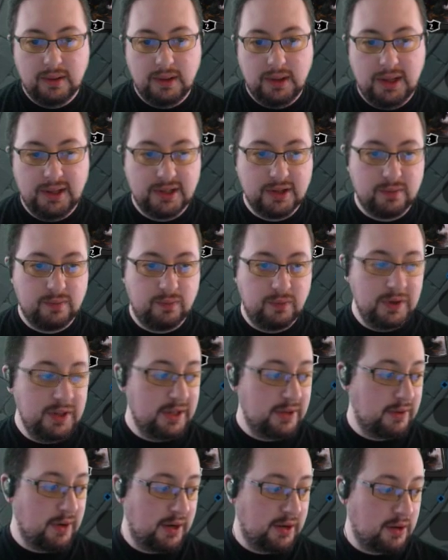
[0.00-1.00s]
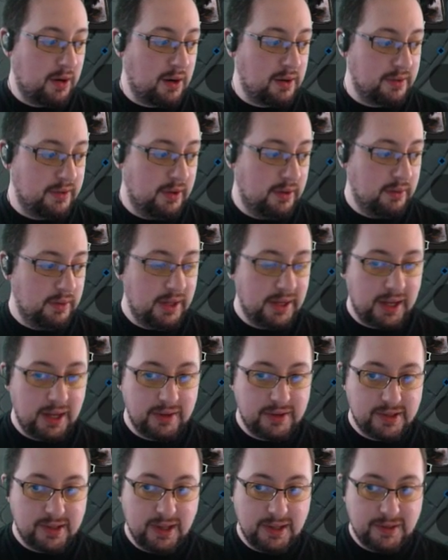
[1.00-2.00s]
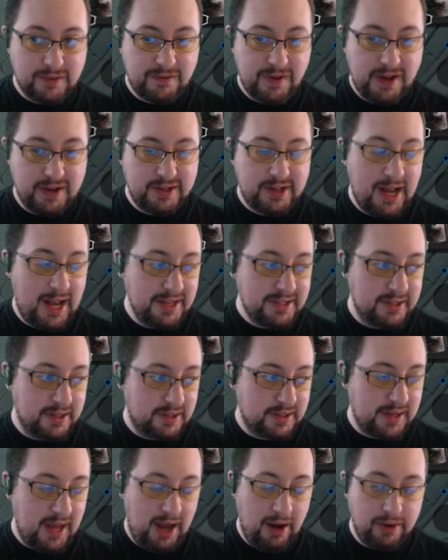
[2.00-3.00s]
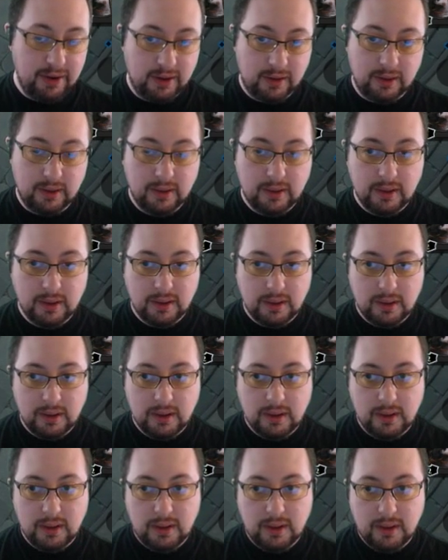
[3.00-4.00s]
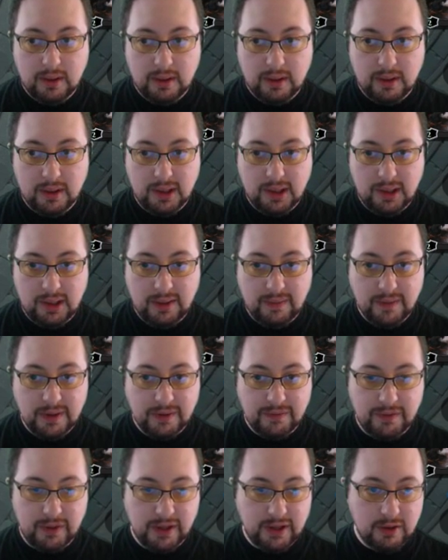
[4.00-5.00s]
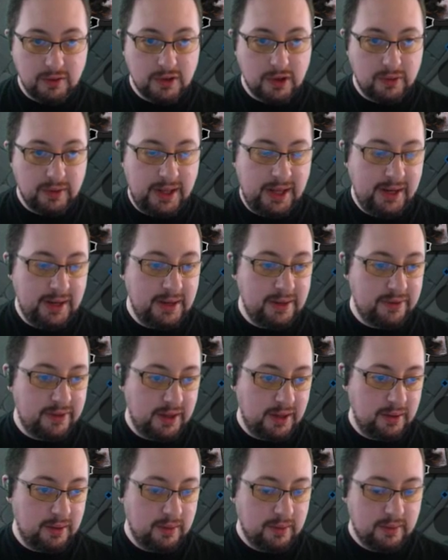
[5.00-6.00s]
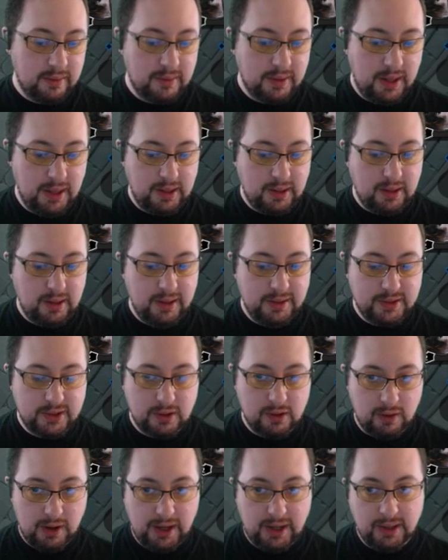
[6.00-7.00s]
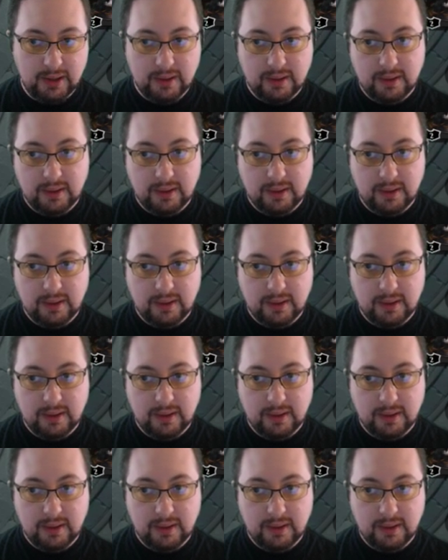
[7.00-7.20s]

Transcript: It's a really great card though. Like it's fantastic scouting. Even if like you don't hit anything, like it's great.